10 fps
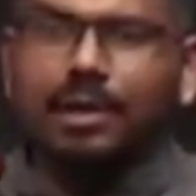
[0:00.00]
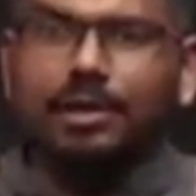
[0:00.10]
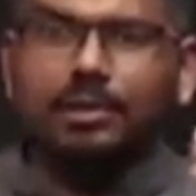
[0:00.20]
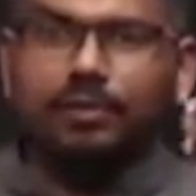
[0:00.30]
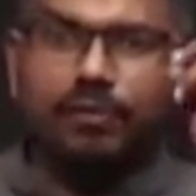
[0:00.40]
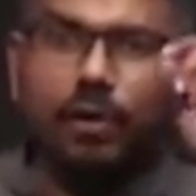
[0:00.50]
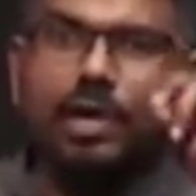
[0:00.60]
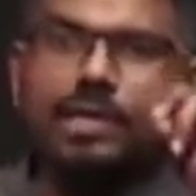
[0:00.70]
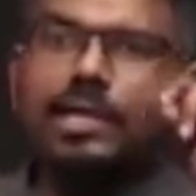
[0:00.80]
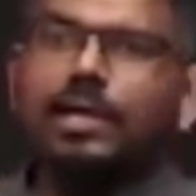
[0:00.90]
You're
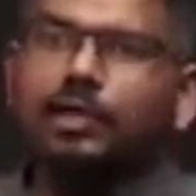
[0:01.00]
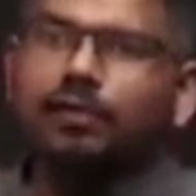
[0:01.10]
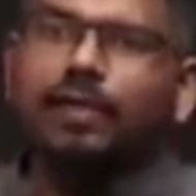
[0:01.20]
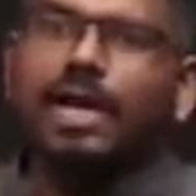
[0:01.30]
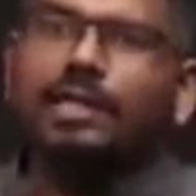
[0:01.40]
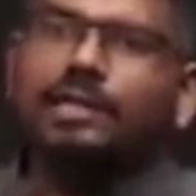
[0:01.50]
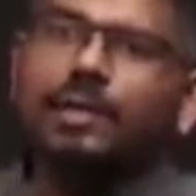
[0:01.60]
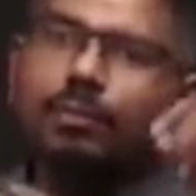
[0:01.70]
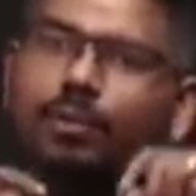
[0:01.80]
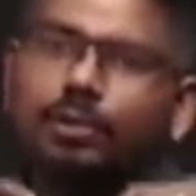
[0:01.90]
focusing on the fact
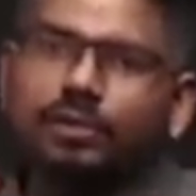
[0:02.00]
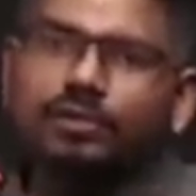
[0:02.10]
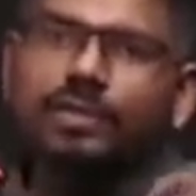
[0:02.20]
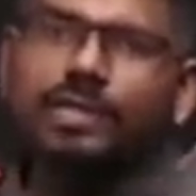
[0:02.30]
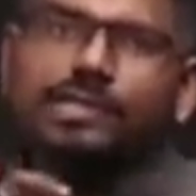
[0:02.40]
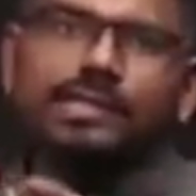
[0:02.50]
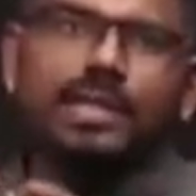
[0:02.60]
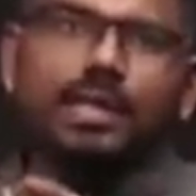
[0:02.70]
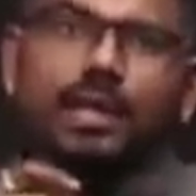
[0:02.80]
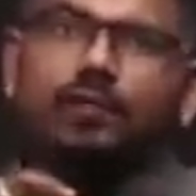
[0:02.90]
that both of
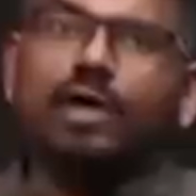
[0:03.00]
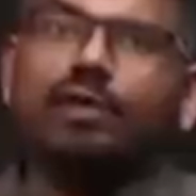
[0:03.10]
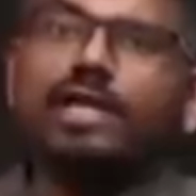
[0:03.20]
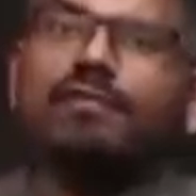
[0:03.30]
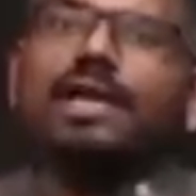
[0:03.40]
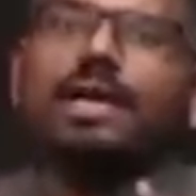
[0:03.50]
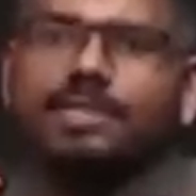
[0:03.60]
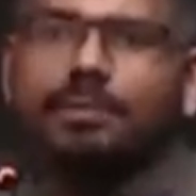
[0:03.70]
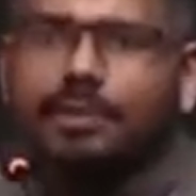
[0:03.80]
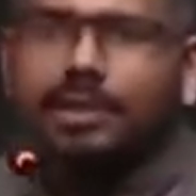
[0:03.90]
these involve giving up
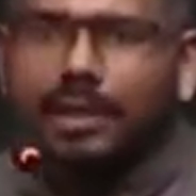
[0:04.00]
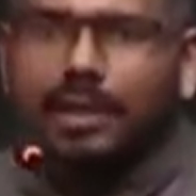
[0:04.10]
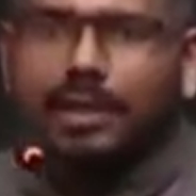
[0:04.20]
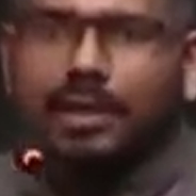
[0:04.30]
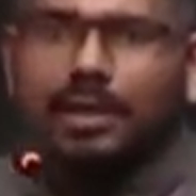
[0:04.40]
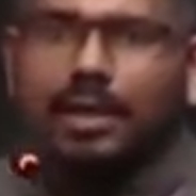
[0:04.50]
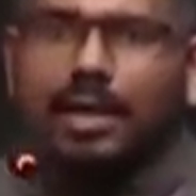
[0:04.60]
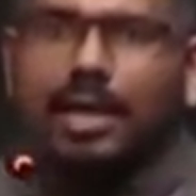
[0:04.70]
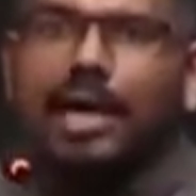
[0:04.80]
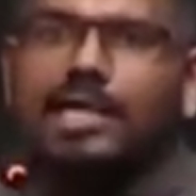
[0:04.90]
something,
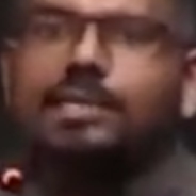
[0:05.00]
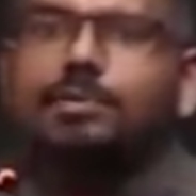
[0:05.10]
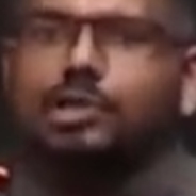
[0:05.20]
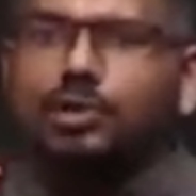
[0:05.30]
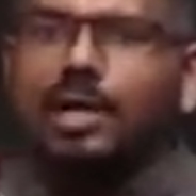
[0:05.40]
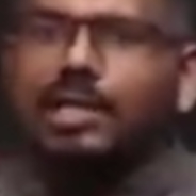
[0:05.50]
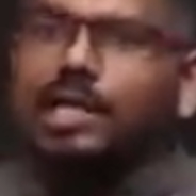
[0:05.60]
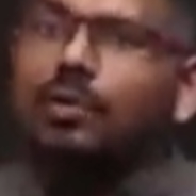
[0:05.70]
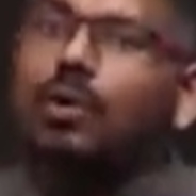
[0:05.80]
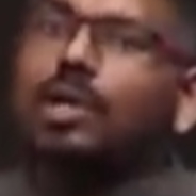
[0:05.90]
as opposed to
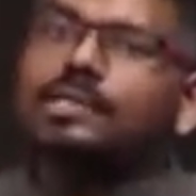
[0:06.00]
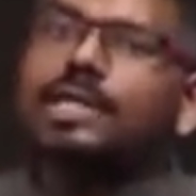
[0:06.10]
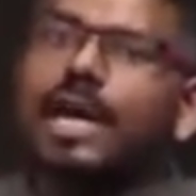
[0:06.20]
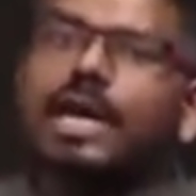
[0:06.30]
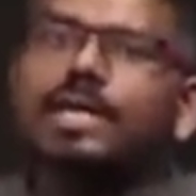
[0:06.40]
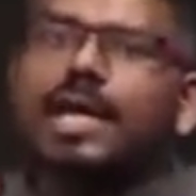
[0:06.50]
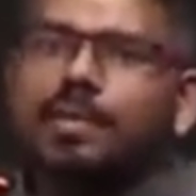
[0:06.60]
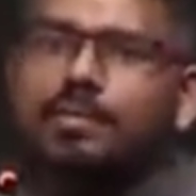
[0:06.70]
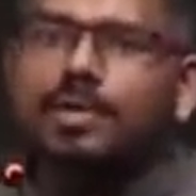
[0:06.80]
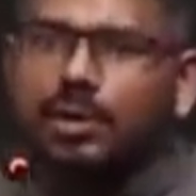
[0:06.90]
asking what is the end
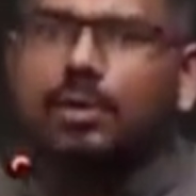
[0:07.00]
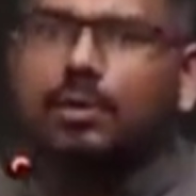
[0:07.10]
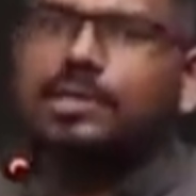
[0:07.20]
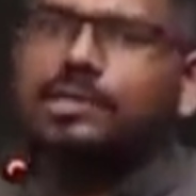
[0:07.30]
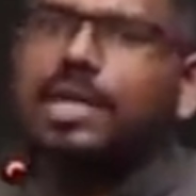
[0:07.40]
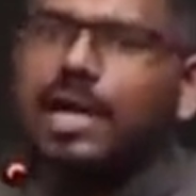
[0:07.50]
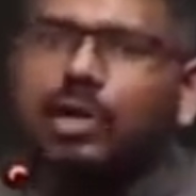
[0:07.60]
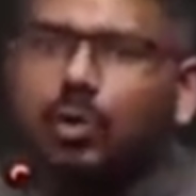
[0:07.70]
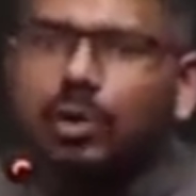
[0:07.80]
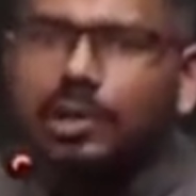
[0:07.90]
game here or what is the
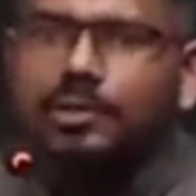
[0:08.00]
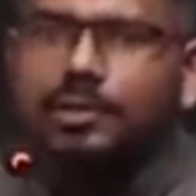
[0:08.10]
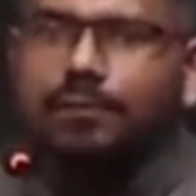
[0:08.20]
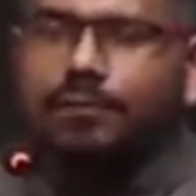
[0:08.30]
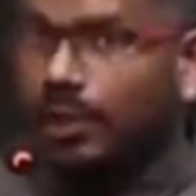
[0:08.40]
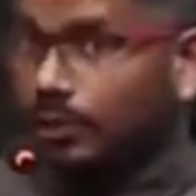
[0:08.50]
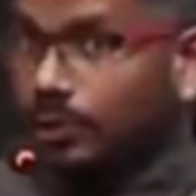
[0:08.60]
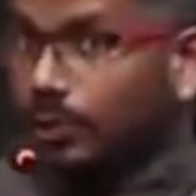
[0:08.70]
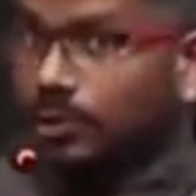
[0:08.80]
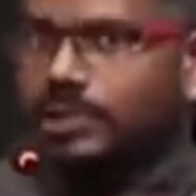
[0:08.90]
end goal here.
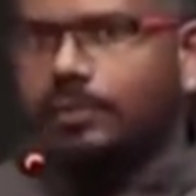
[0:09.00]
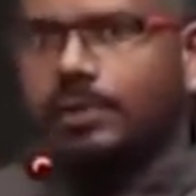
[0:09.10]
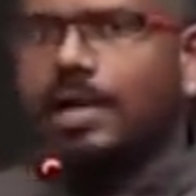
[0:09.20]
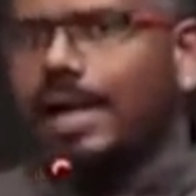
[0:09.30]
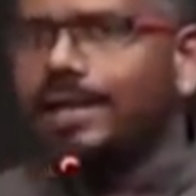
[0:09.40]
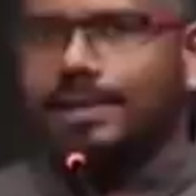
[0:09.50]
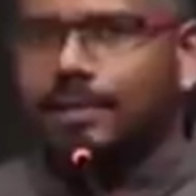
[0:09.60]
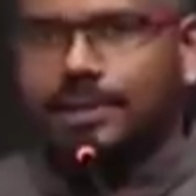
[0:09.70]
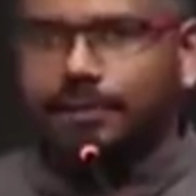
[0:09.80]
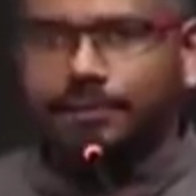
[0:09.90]
You used the word
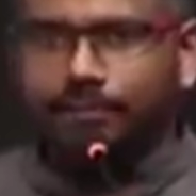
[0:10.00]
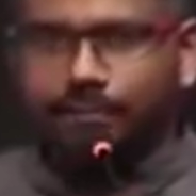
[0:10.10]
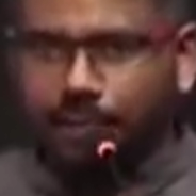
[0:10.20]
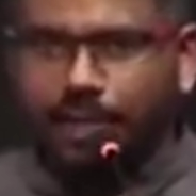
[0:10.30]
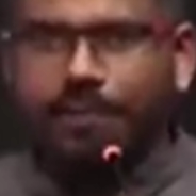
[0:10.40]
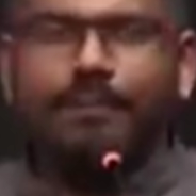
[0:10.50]
identity, right?